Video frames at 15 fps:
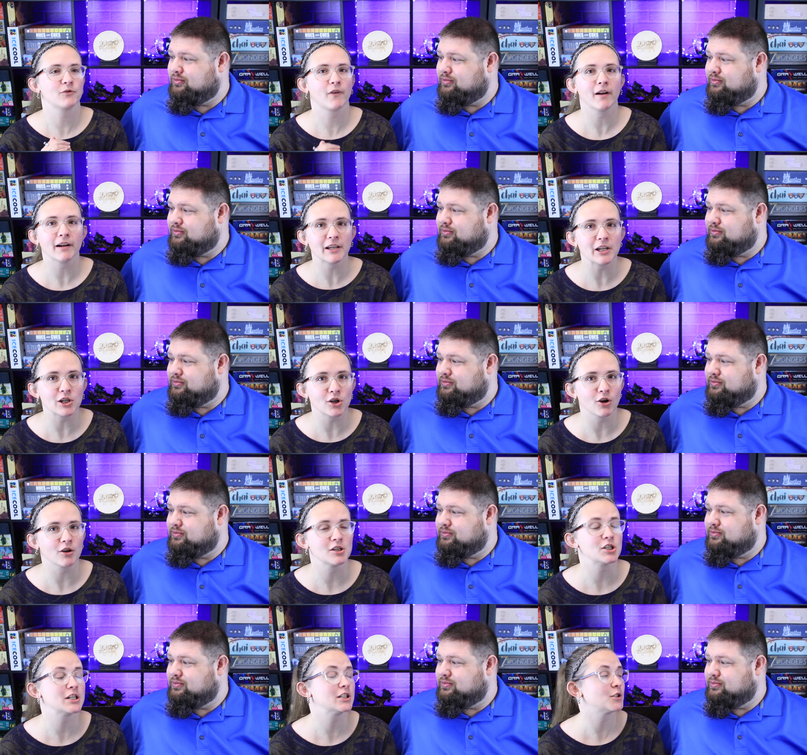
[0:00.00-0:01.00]
Speaker 1: very
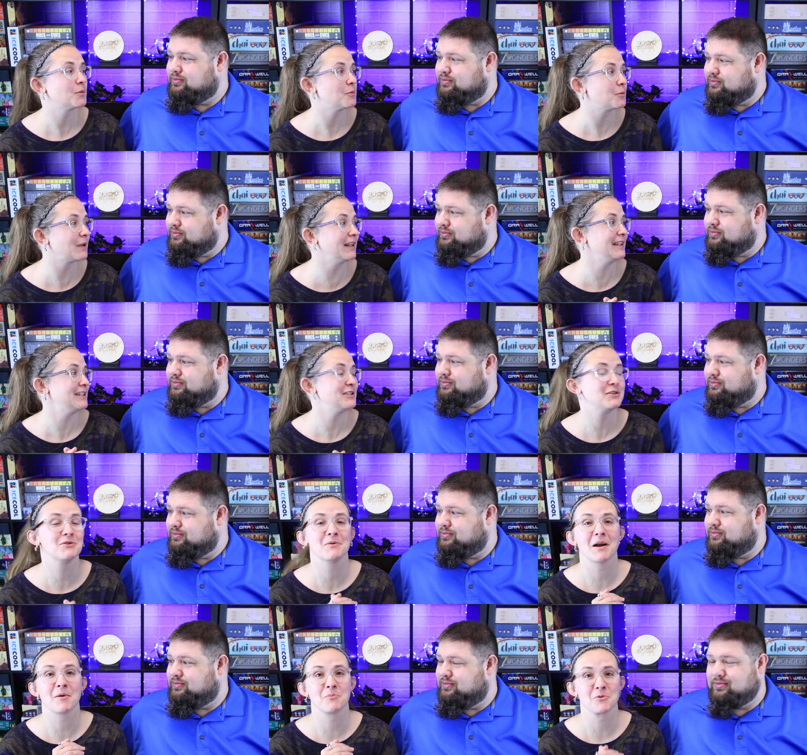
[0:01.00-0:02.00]
encouraging. So we really
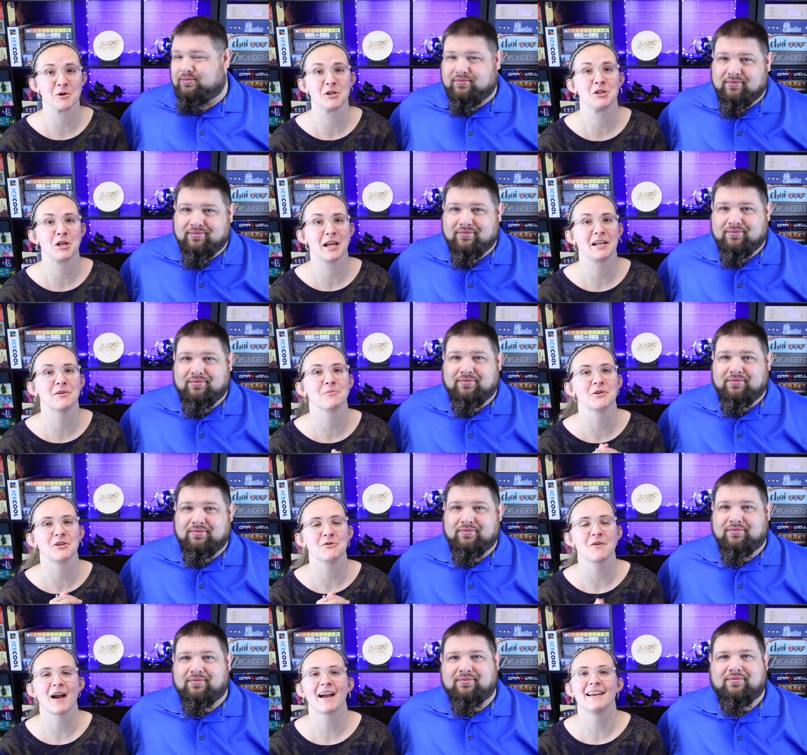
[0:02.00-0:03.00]
do appreciate it when
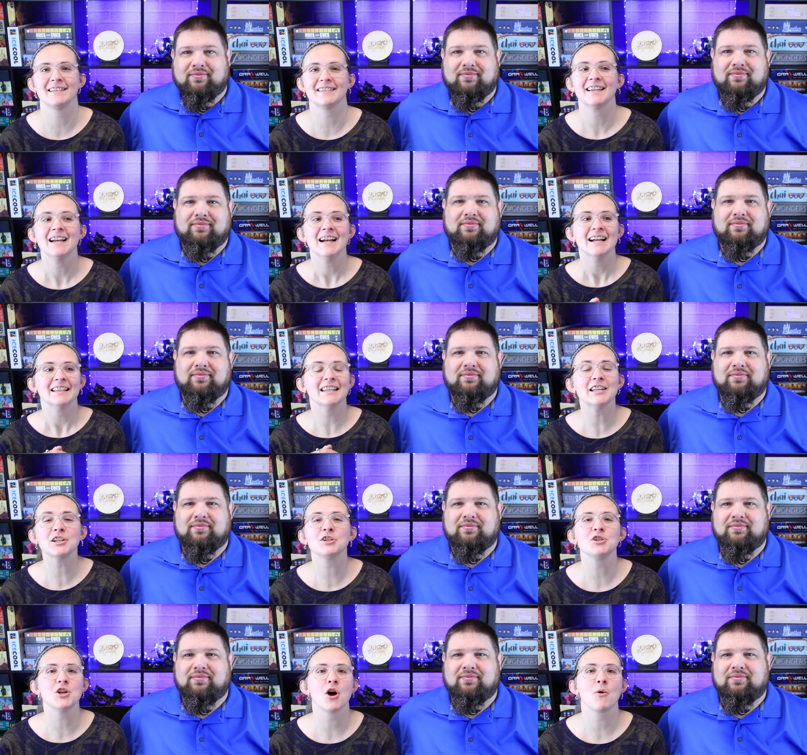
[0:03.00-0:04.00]
you guys let
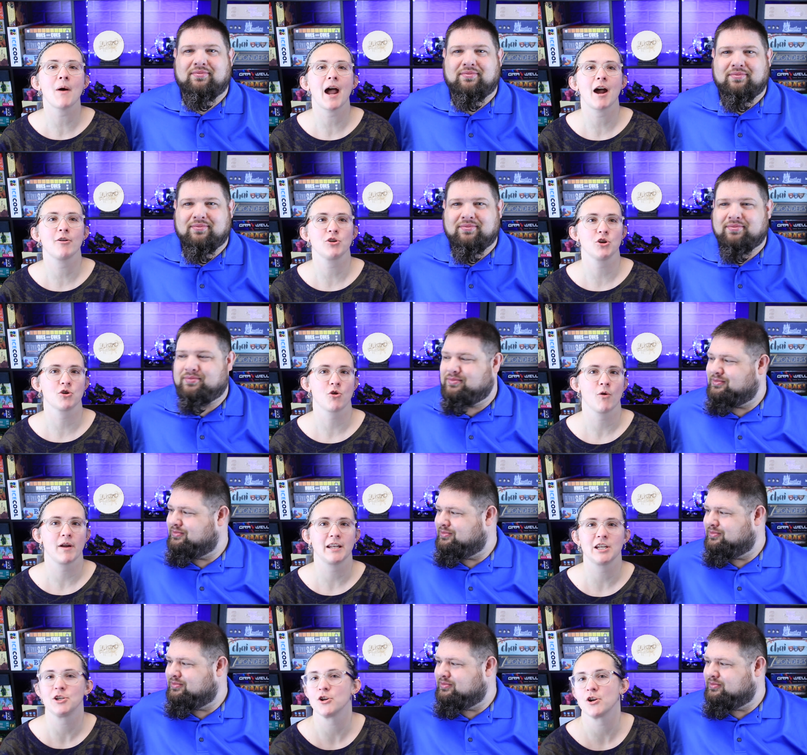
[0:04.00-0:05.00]
us know how you're
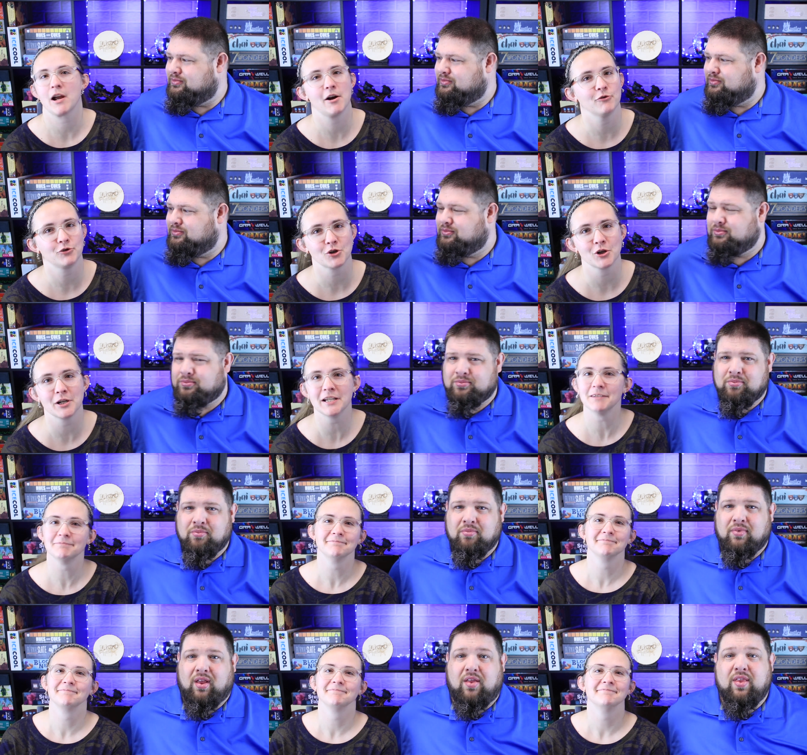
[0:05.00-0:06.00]
going in your health journey.
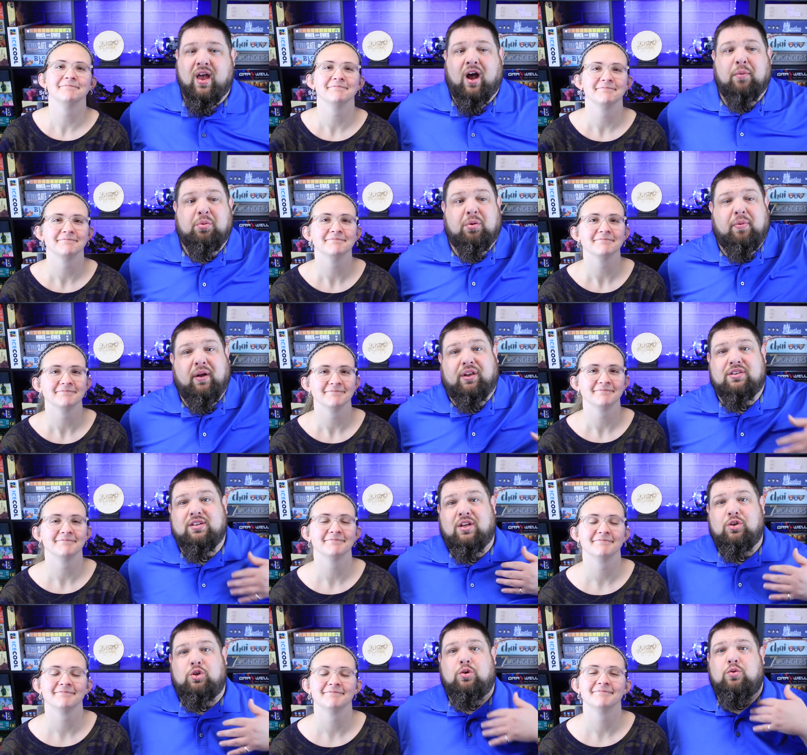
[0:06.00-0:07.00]
Speaker 2: And that helps propel us
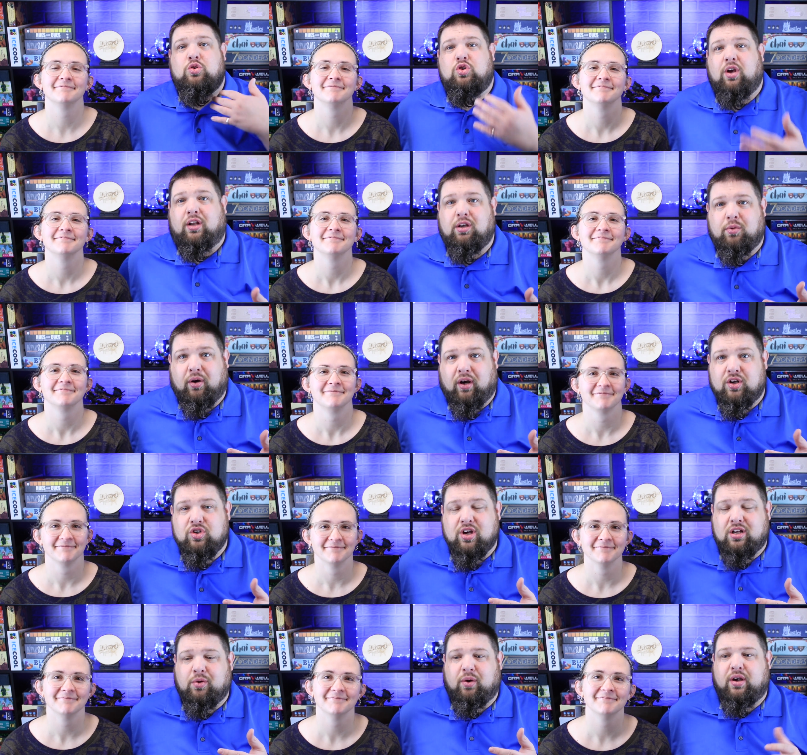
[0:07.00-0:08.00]
into January.
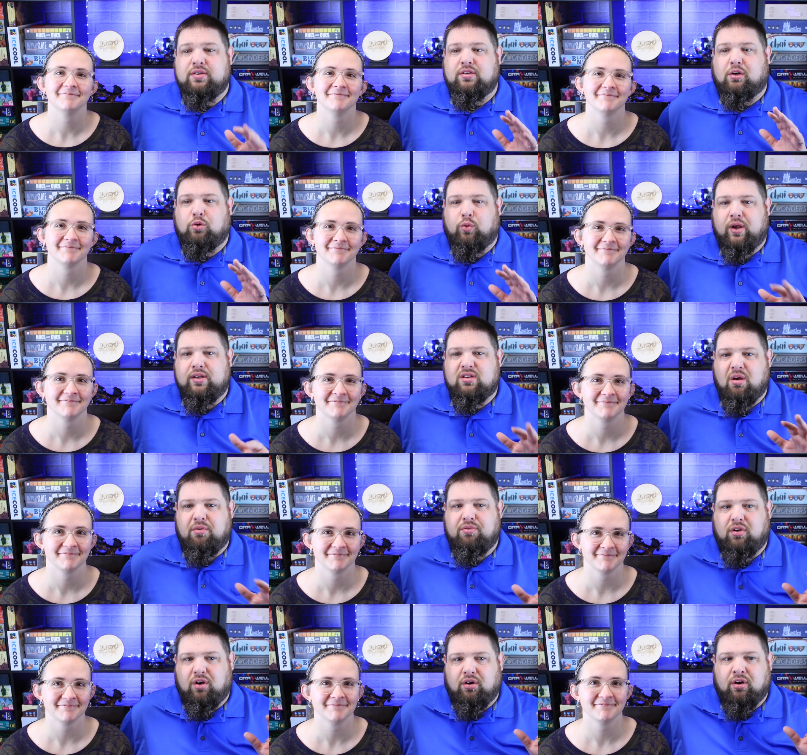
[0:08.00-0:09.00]
January is a great time
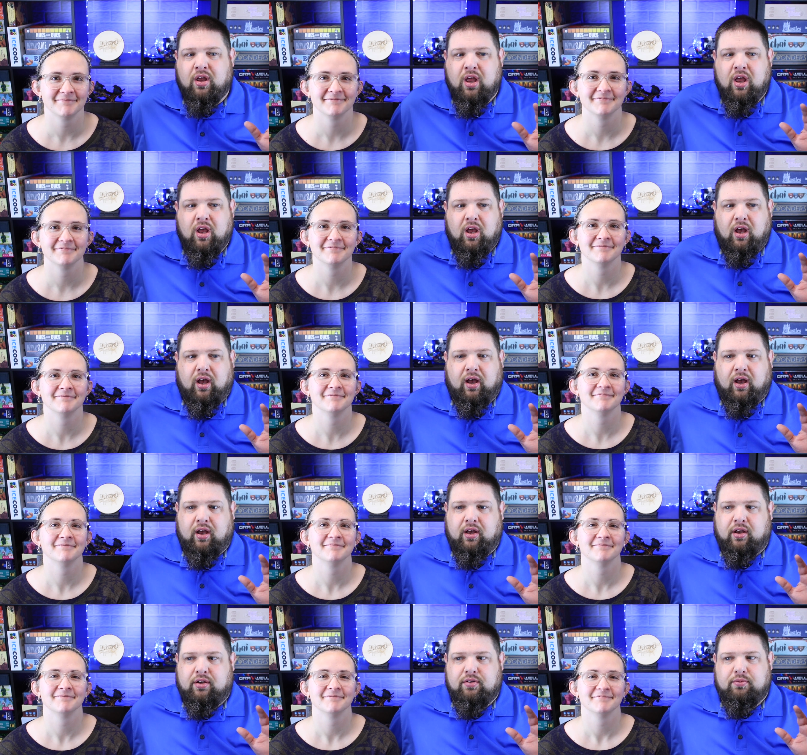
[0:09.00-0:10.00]
of year,
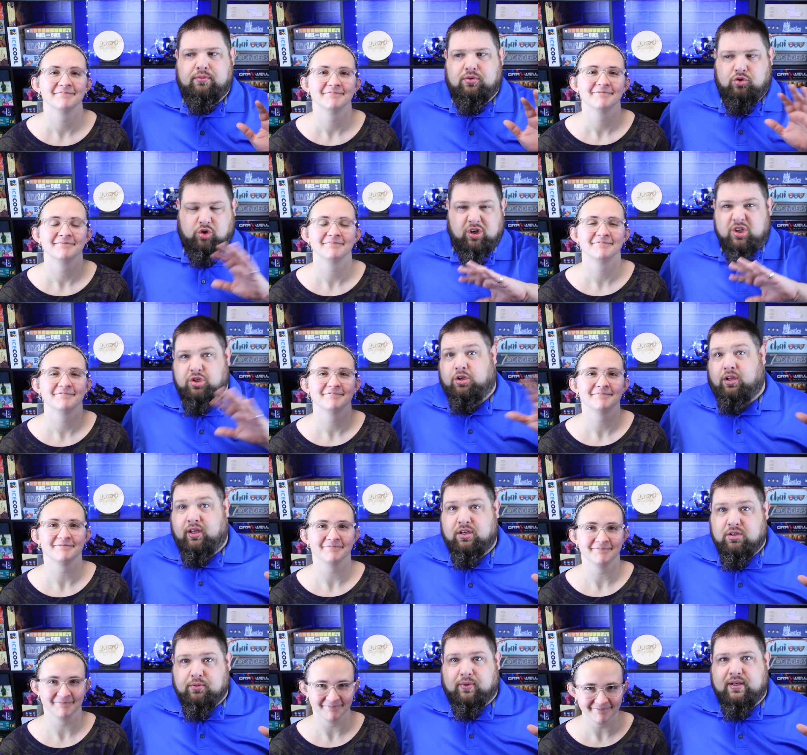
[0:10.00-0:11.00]
traditionally,
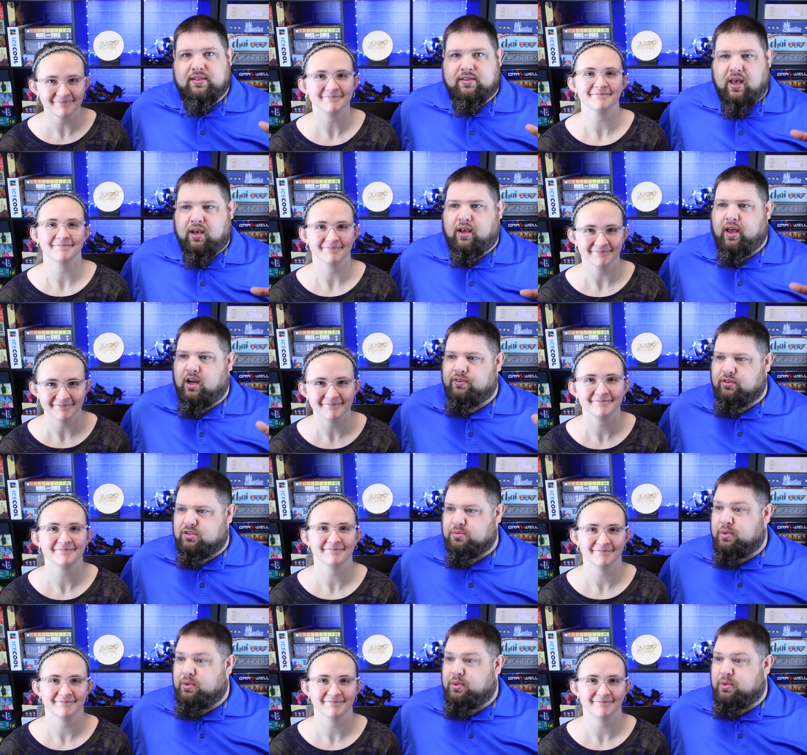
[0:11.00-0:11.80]
to reset kind of some